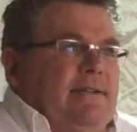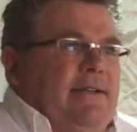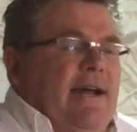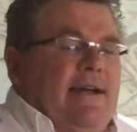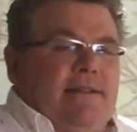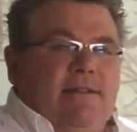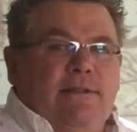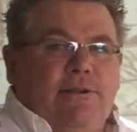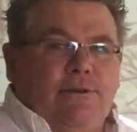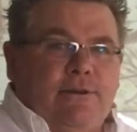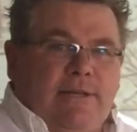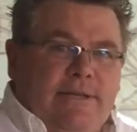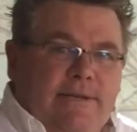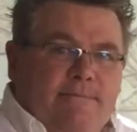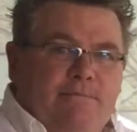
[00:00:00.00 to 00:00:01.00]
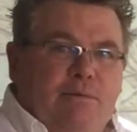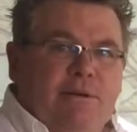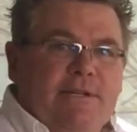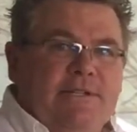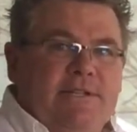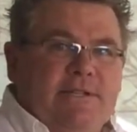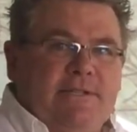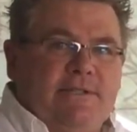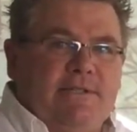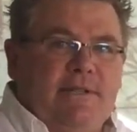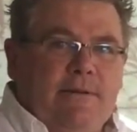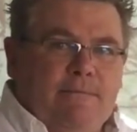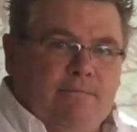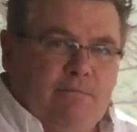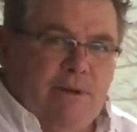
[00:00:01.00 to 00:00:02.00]
not literally imprisoned,
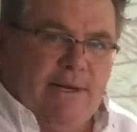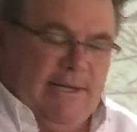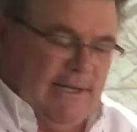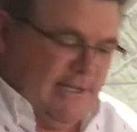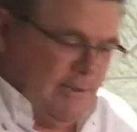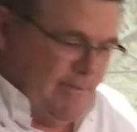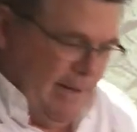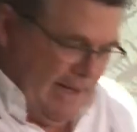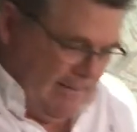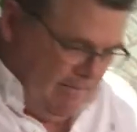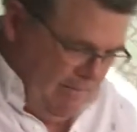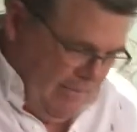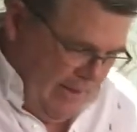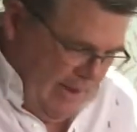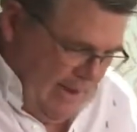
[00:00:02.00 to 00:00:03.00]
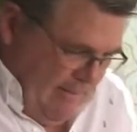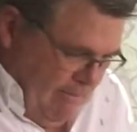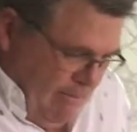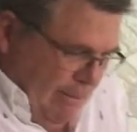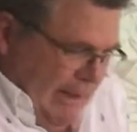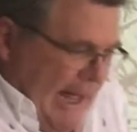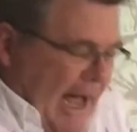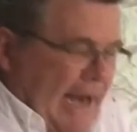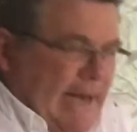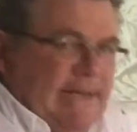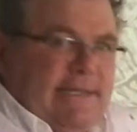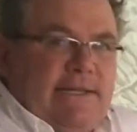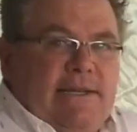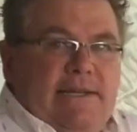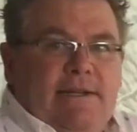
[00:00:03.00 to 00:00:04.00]
but it's been
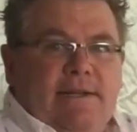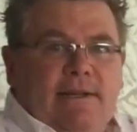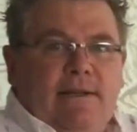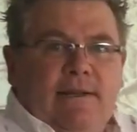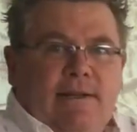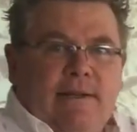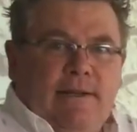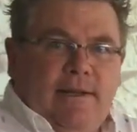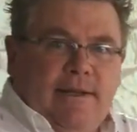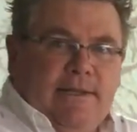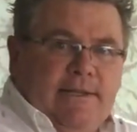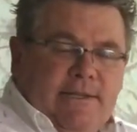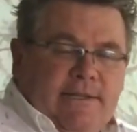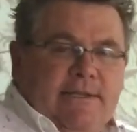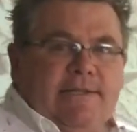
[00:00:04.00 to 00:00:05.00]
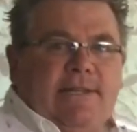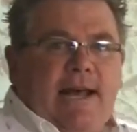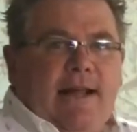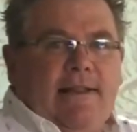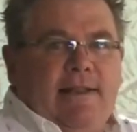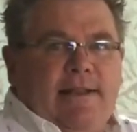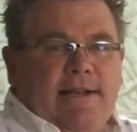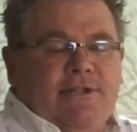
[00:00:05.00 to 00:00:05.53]
blocked in into this solid